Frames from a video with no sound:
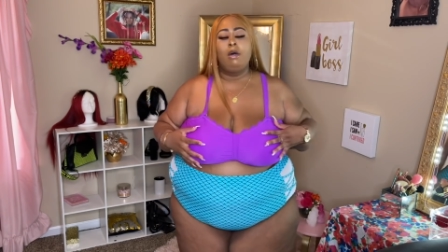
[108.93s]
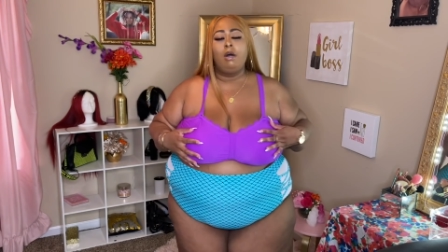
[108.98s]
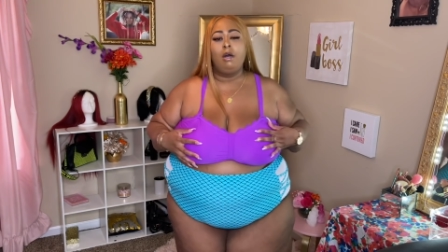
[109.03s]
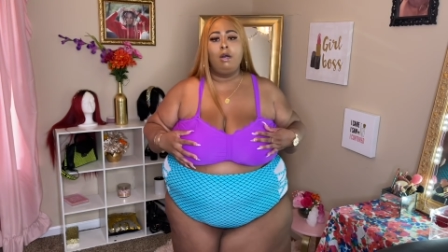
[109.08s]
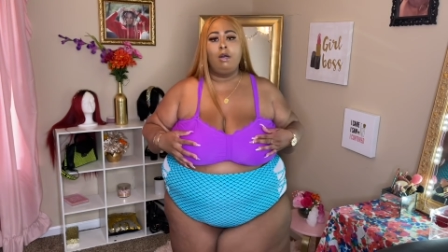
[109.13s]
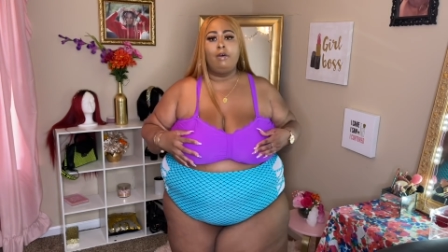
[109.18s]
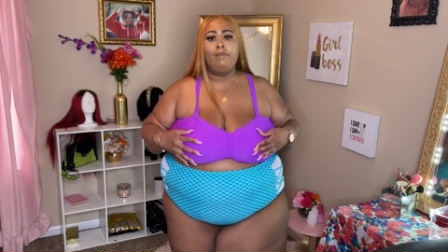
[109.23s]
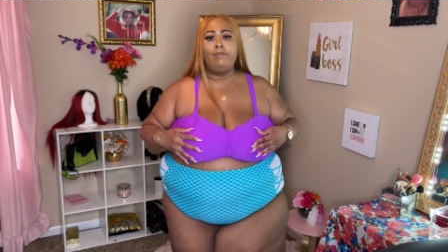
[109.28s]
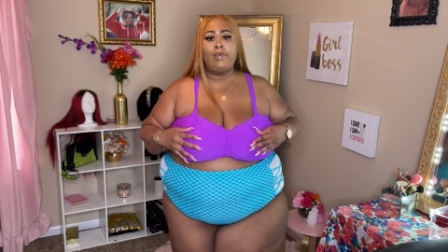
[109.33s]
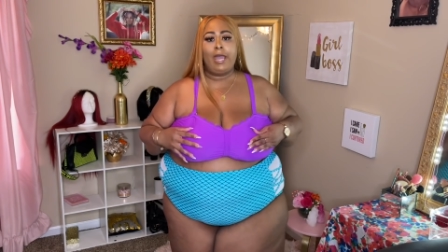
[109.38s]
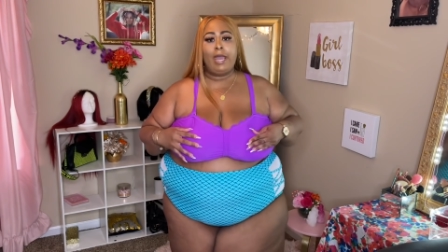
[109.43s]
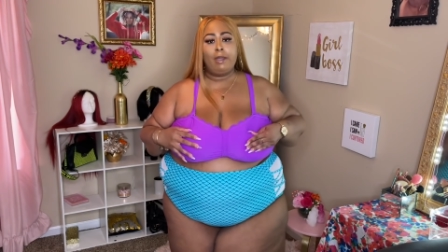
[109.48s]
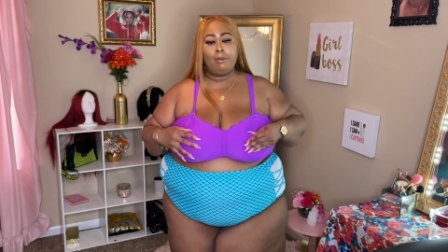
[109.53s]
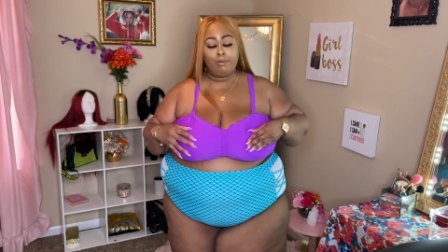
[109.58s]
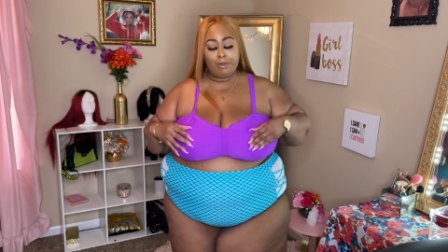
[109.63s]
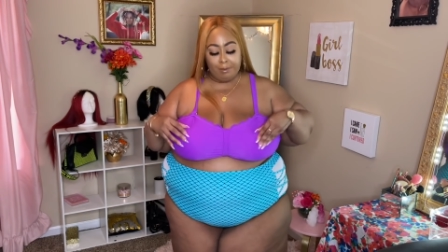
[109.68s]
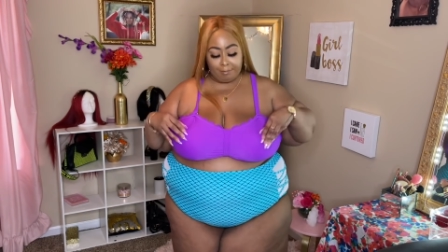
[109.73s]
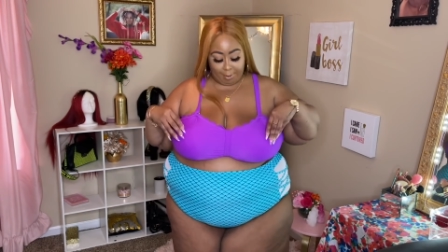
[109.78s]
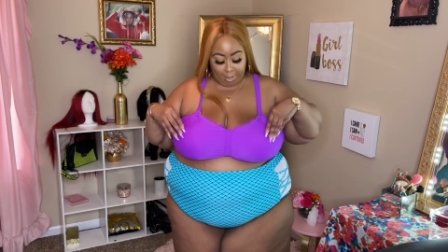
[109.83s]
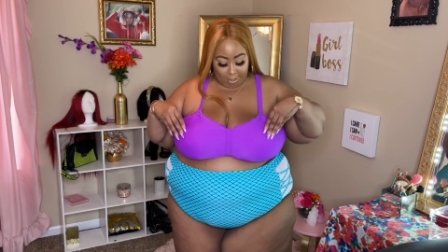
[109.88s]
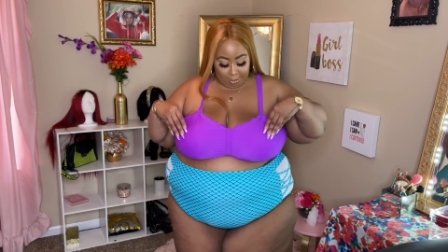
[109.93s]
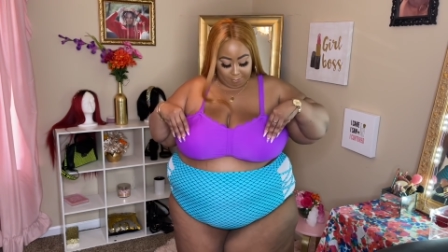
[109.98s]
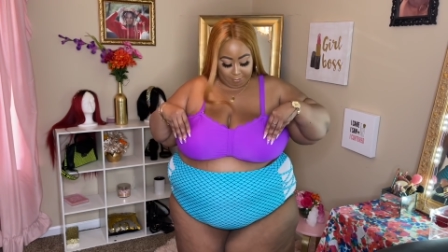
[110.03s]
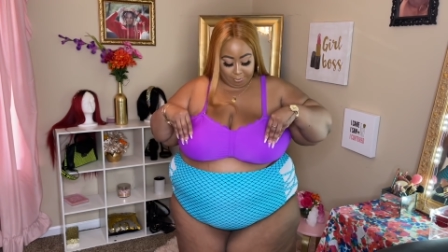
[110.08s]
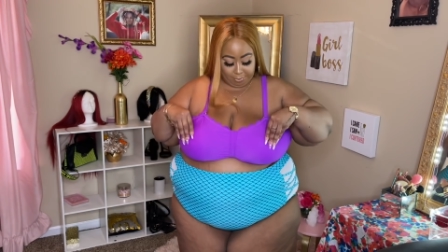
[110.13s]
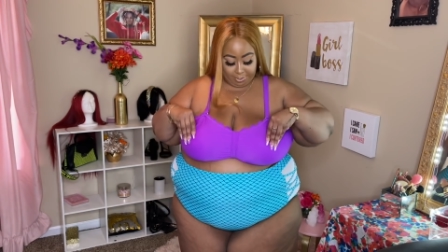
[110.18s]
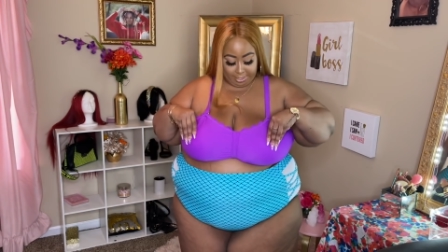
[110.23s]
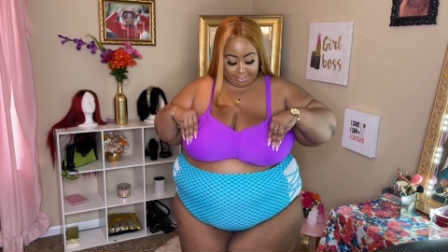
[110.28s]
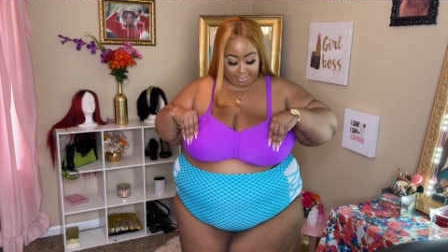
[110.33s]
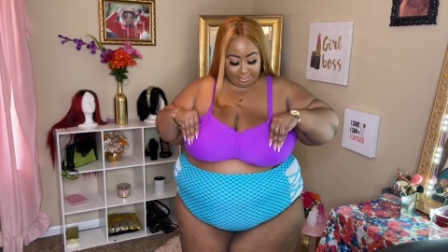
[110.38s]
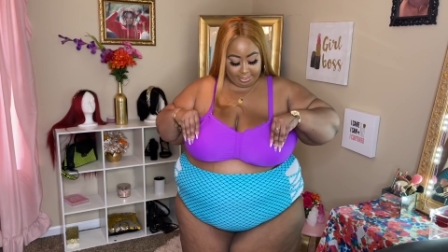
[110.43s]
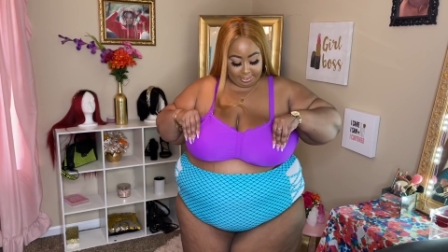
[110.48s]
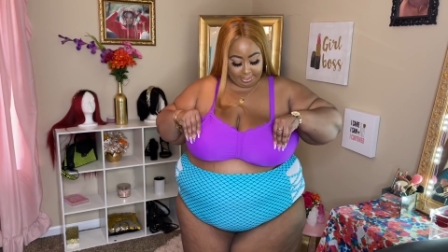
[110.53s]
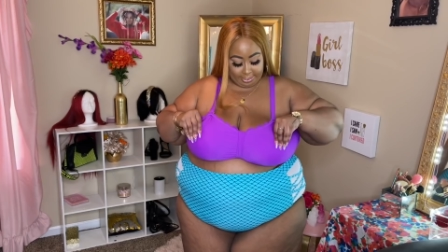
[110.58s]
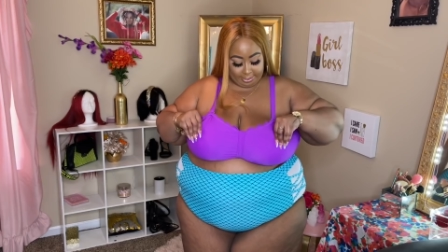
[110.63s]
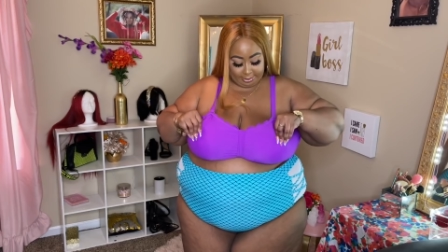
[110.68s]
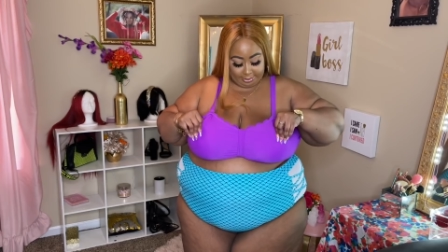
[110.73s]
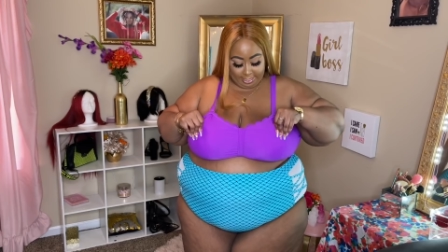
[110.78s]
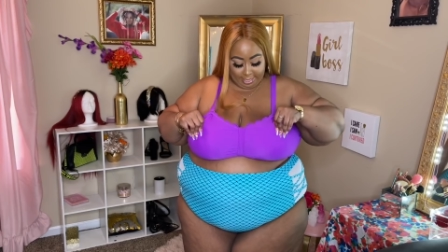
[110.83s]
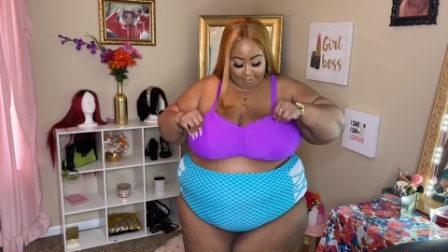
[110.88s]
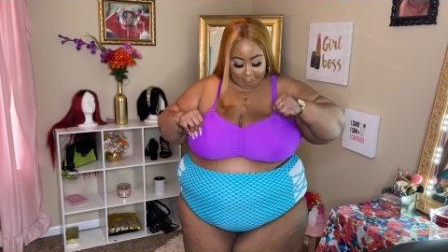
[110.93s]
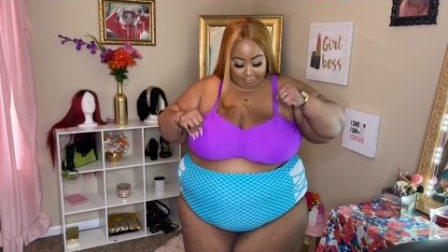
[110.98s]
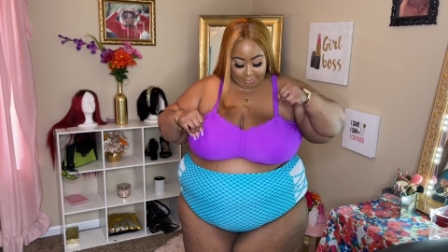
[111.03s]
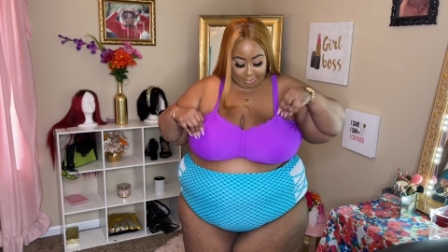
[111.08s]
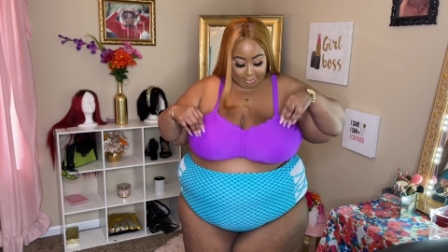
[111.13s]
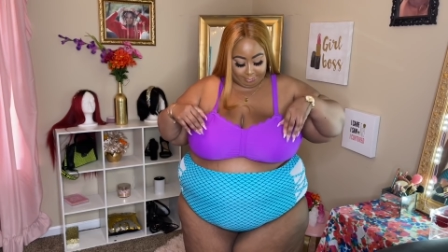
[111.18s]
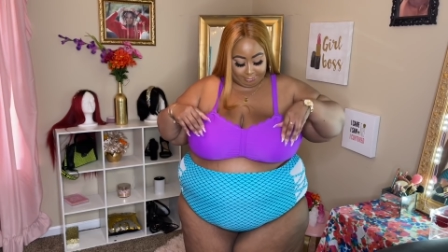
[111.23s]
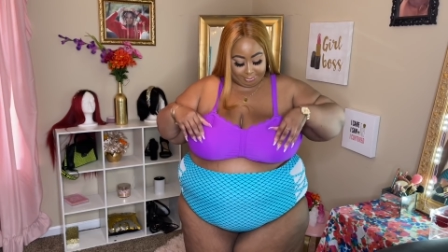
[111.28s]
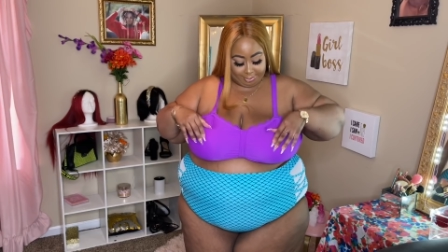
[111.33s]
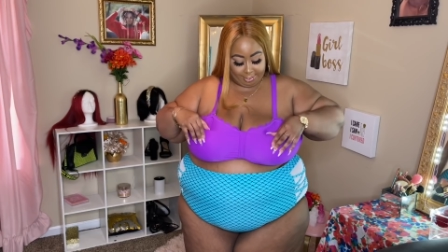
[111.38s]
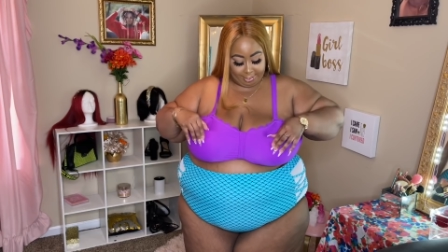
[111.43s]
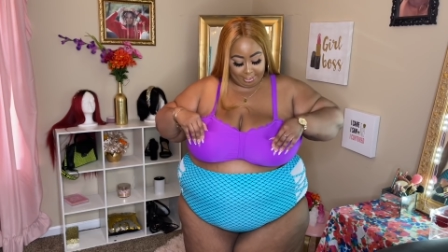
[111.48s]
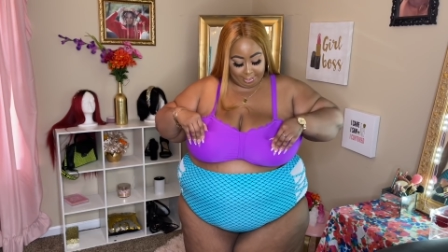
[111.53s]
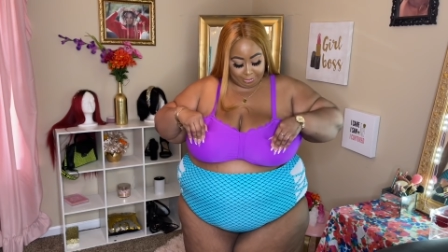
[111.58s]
a vibrant purple, and it does have cups in it